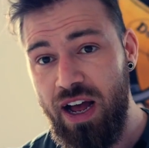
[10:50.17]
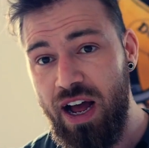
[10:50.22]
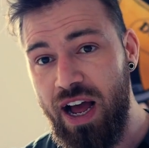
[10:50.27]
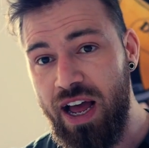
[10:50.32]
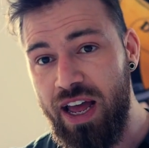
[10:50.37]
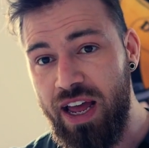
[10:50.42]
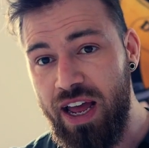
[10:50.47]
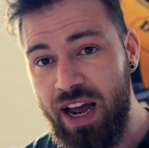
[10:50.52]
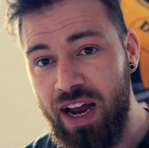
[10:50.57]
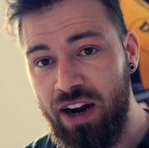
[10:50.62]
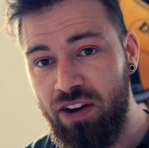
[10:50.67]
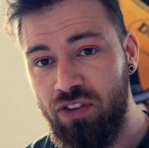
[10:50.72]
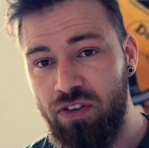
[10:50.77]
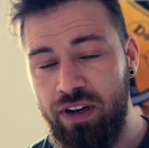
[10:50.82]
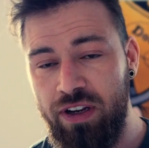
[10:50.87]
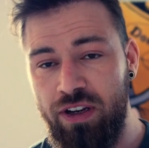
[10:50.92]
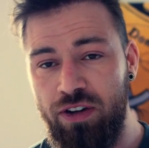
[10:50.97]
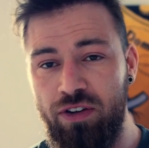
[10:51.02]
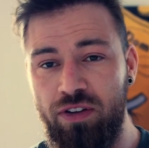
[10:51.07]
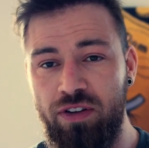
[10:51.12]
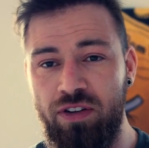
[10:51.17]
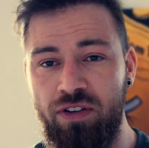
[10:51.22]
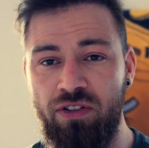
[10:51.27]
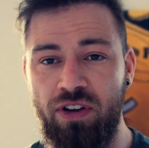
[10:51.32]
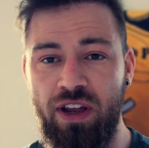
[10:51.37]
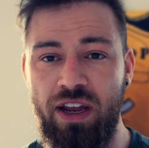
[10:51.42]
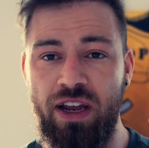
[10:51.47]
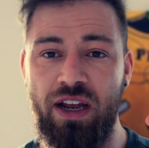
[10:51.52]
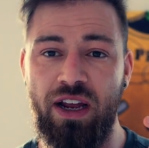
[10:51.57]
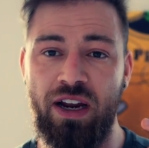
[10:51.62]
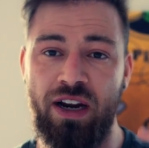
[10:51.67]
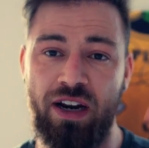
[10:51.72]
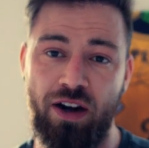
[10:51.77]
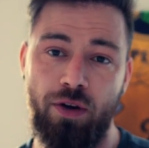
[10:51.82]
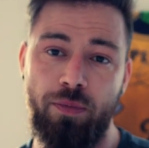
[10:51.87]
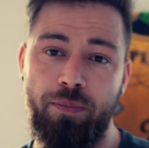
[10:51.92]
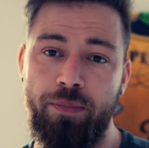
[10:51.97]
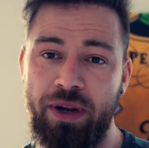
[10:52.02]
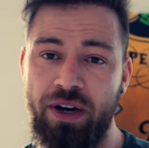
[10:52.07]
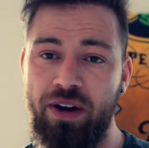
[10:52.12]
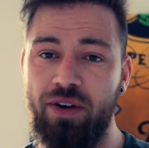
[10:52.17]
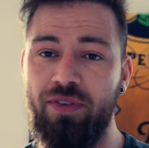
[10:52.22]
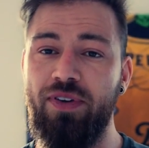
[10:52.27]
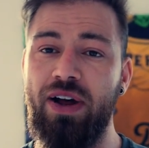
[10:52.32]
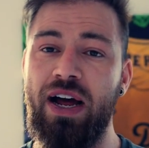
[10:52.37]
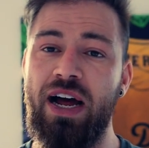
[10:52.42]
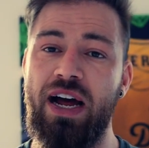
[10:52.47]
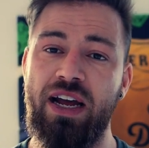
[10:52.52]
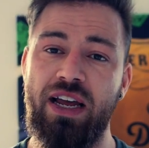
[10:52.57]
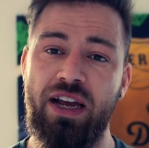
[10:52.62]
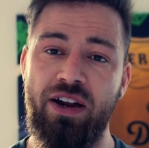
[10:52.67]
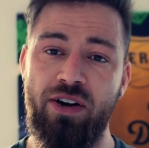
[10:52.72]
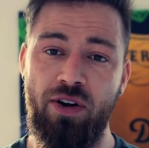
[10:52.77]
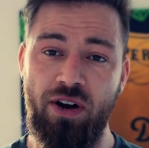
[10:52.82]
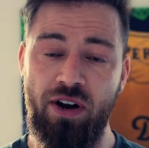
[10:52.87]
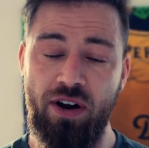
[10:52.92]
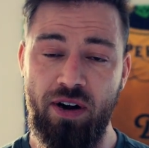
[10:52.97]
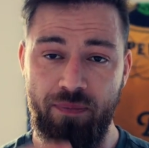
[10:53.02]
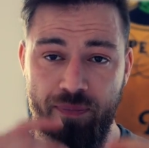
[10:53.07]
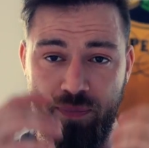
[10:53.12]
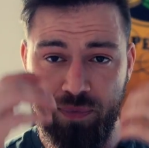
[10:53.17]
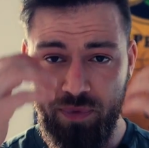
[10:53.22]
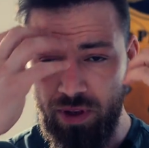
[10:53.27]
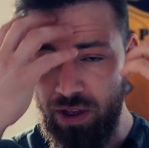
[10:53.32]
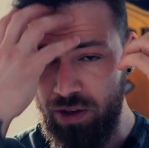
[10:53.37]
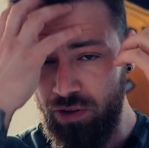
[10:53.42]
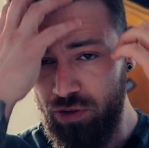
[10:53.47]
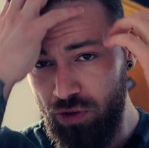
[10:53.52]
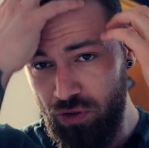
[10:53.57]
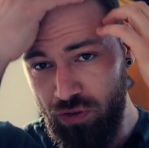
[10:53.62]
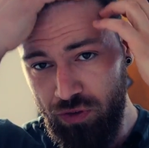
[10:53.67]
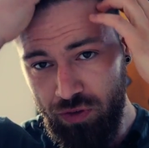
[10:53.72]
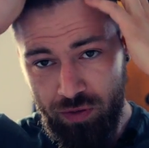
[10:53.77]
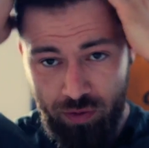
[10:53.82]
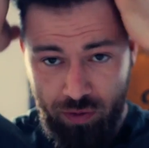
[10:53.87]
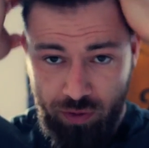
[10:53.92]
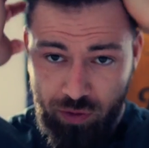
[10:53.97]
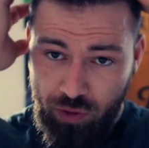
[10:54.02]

I actually take a little bit of argan oil and just,